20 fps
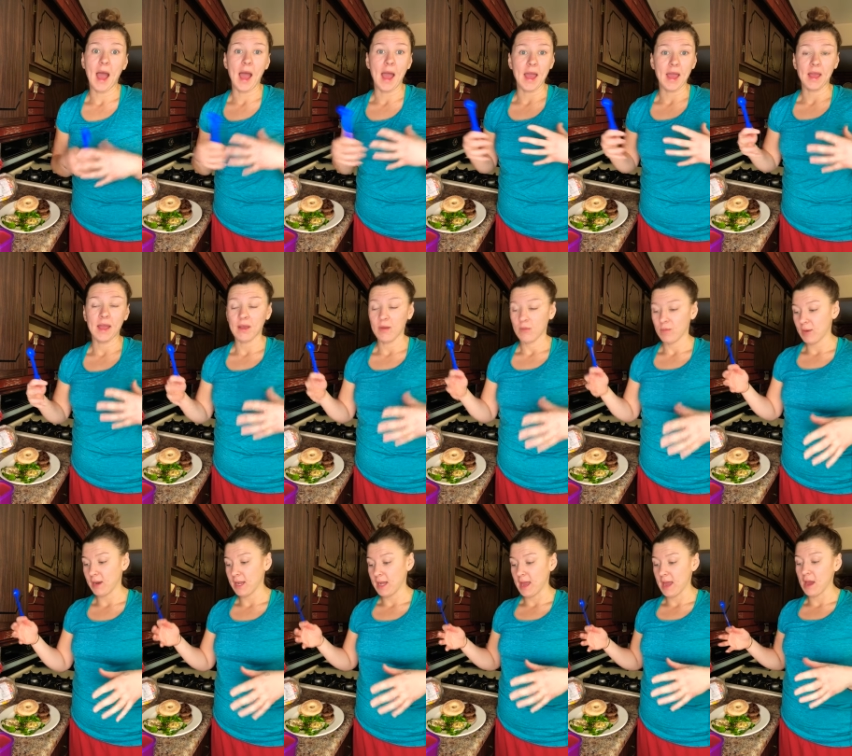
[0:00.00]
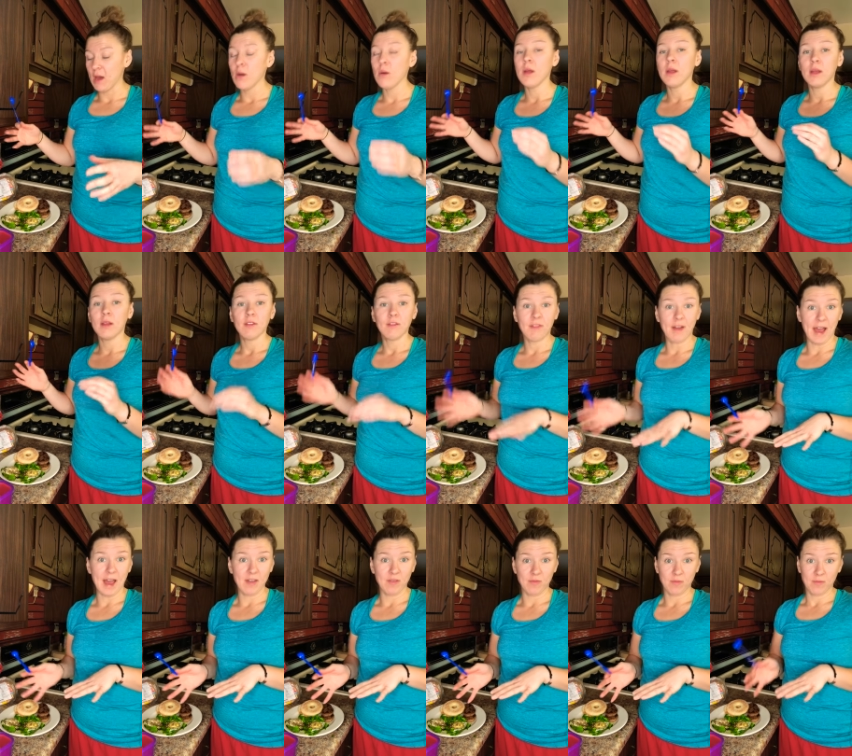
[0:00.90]
I, right now,
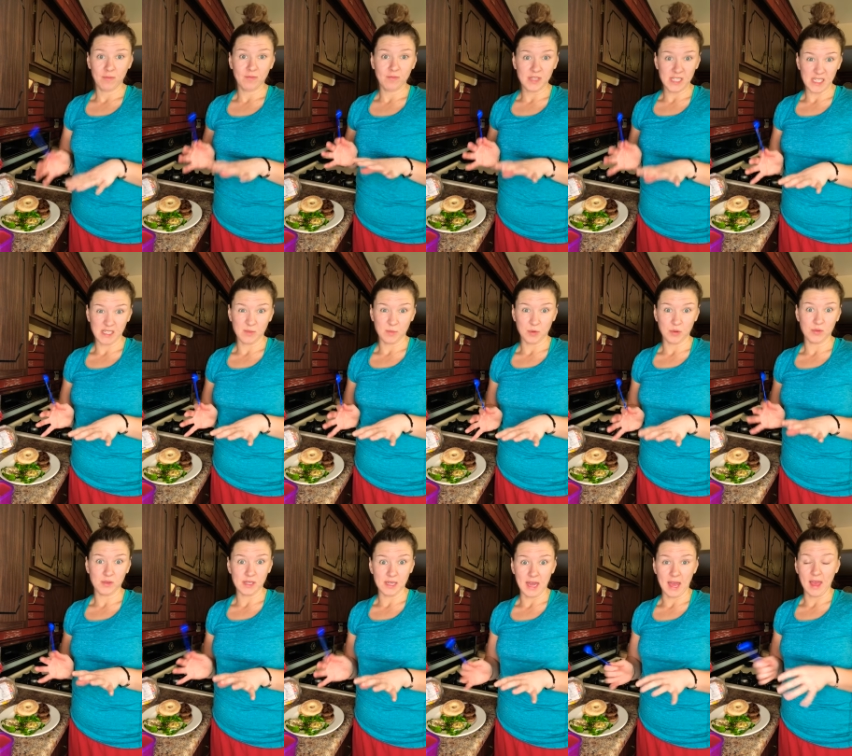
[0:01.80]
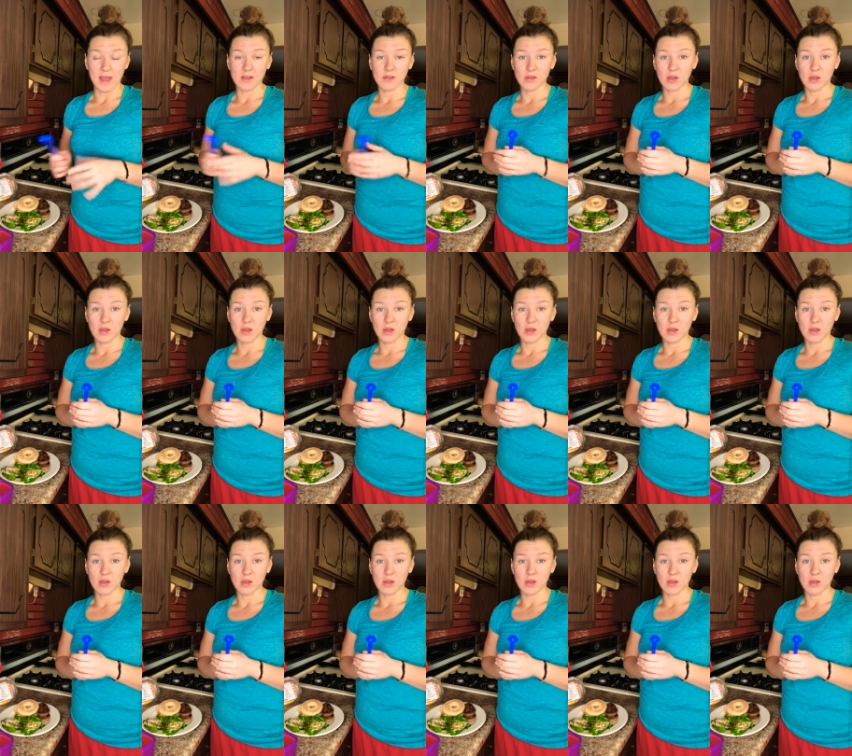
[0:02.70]
five teaspoons a day.